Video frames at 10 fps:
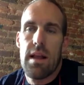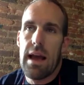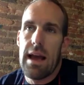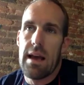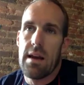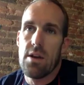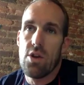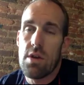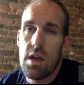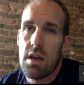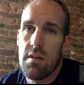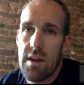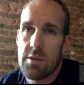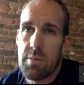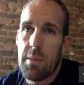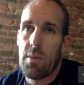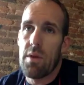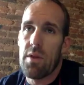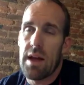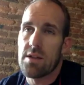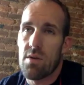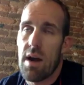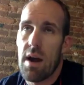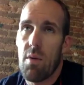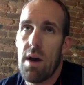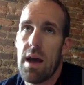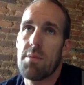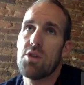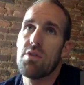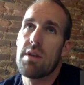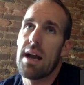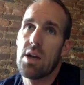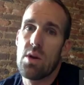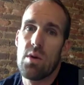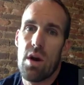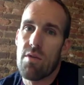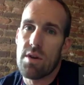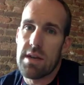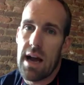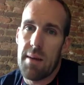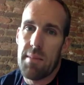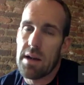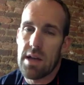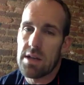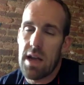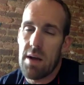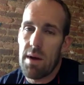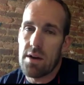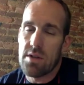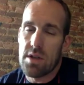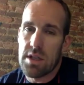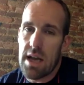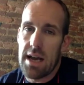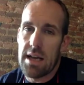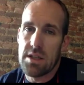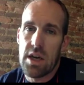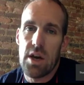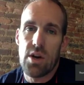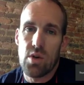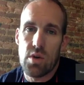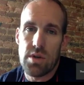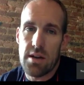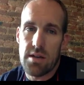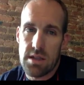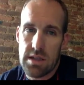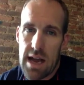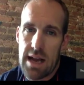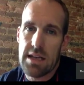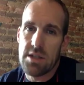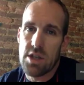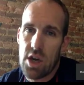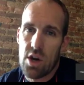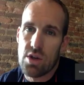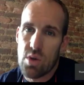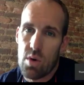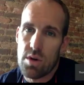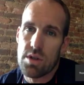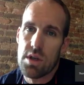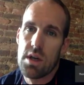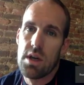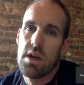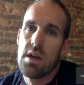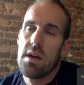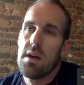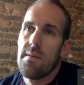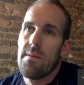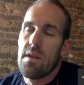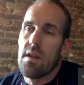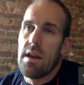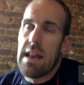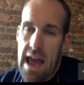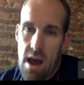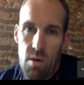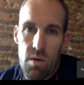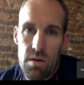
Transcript: And you can convince people that that's the right way, but you've got to do it over time because that's not the way our society is geared towards. Our society is geared towards now.